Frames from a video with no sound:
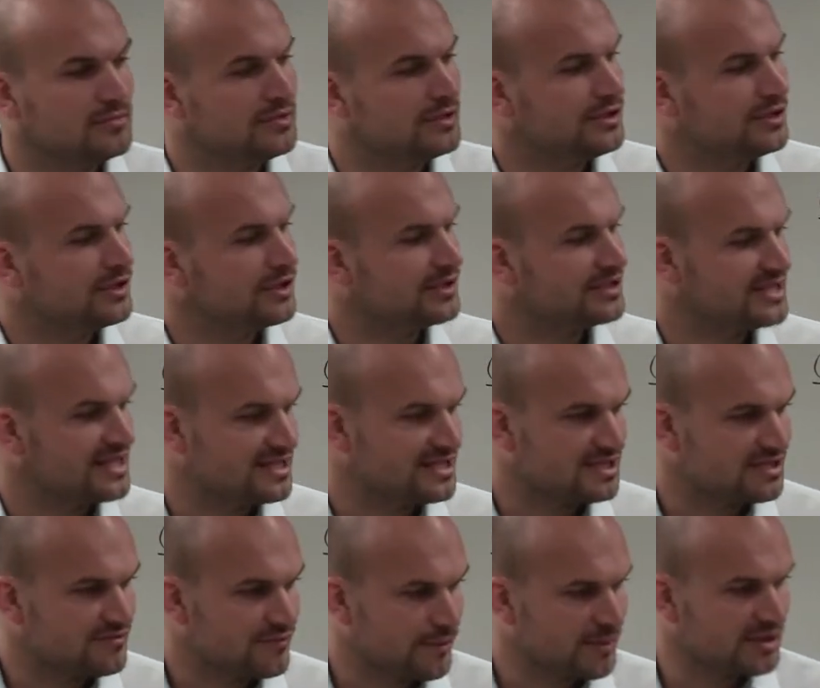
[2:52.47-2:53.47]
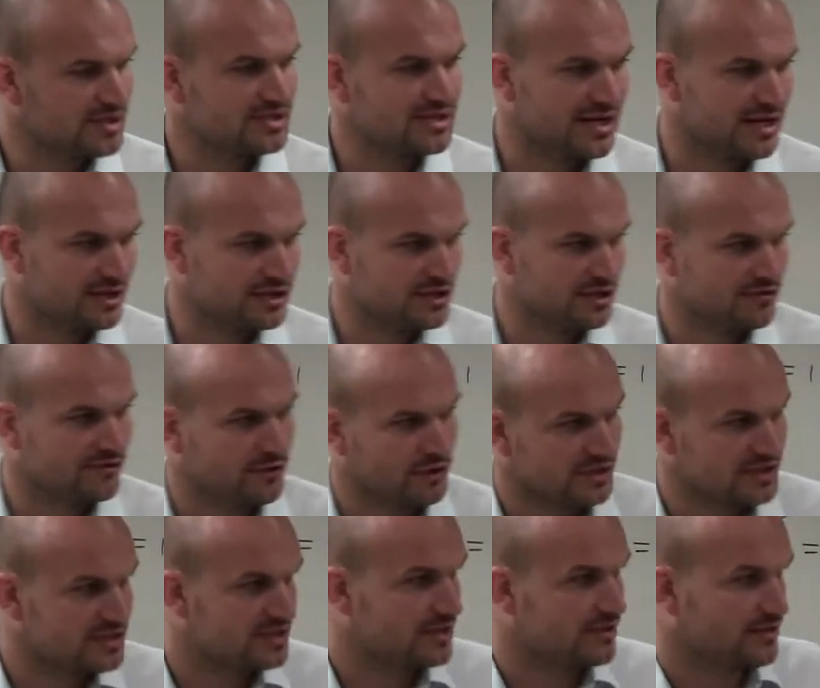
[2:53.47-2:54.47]
your distance from your center to your
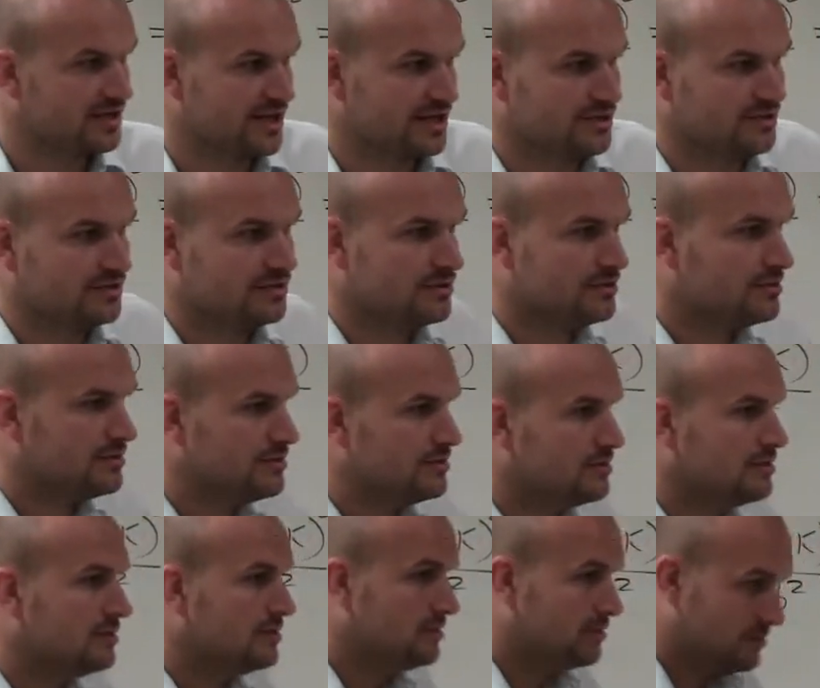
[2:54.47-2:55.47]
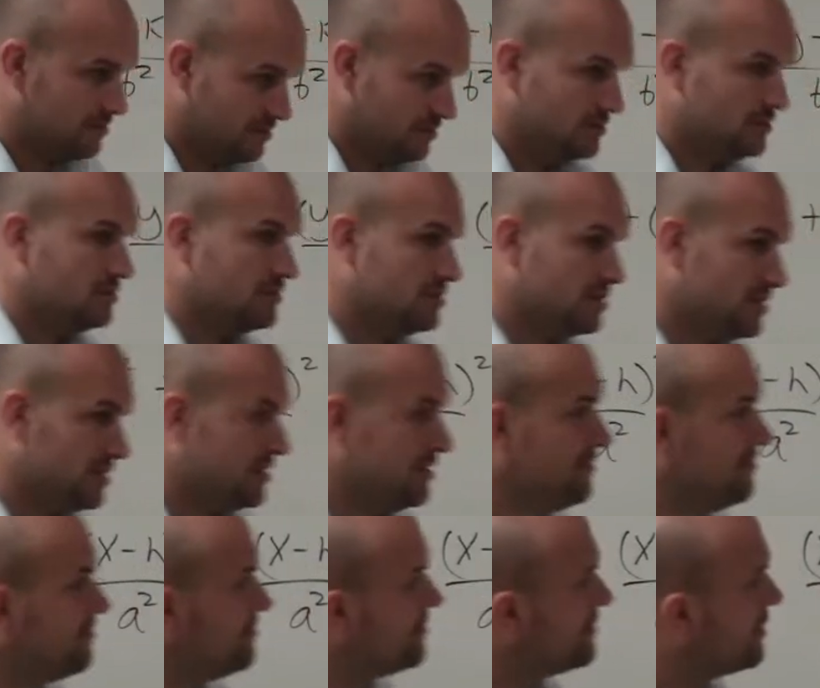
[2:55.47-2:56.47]
vertice, okay? All
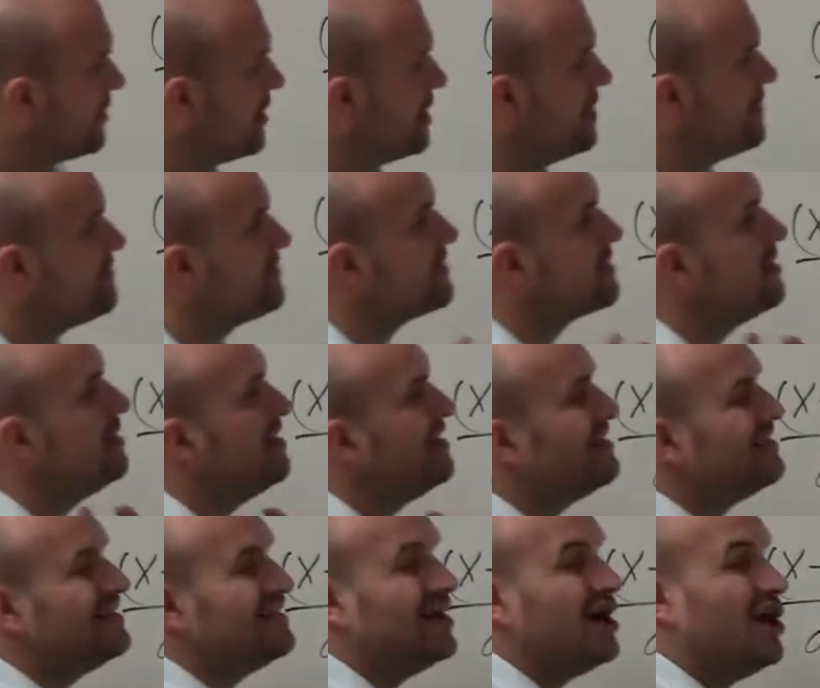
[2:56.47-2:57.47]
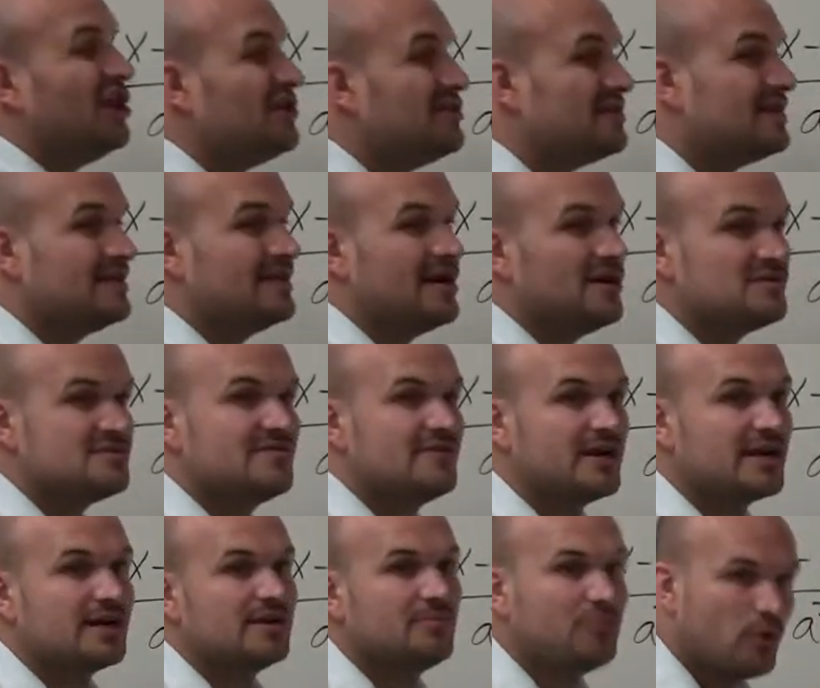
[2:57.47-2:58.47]
right. The other thing that was
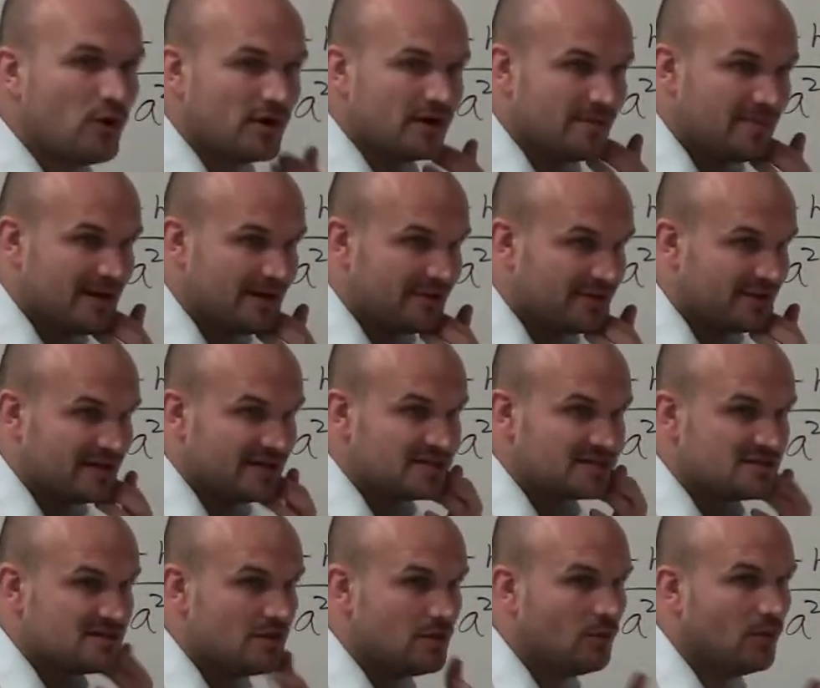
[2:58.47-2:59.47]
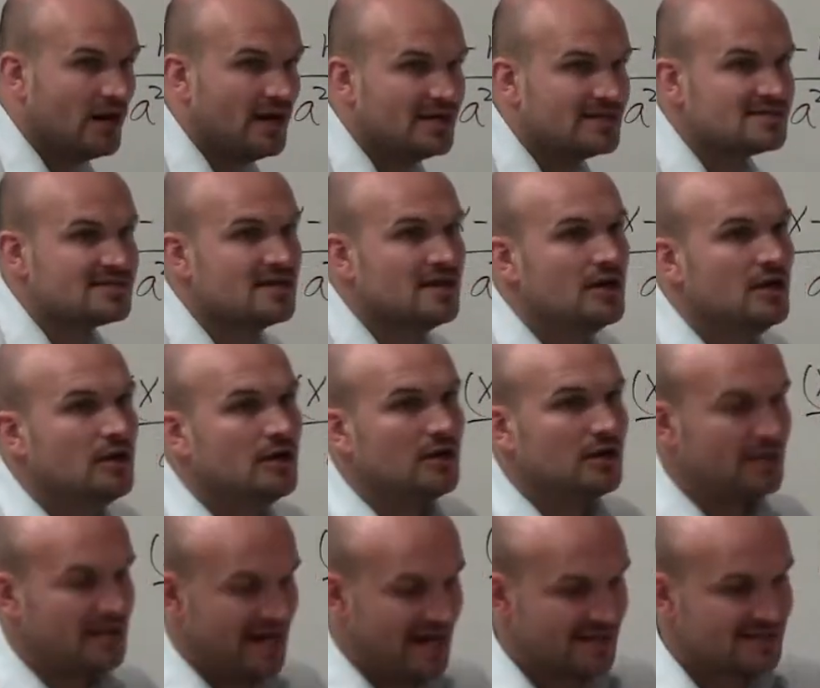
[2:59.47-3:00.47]
very important about this was a
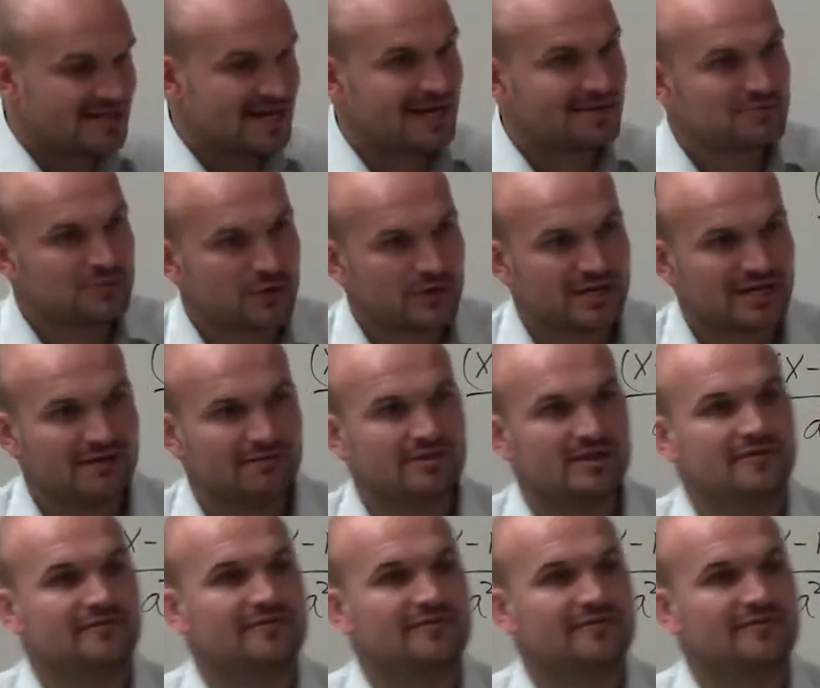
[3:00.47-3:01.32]
lot of times we were given the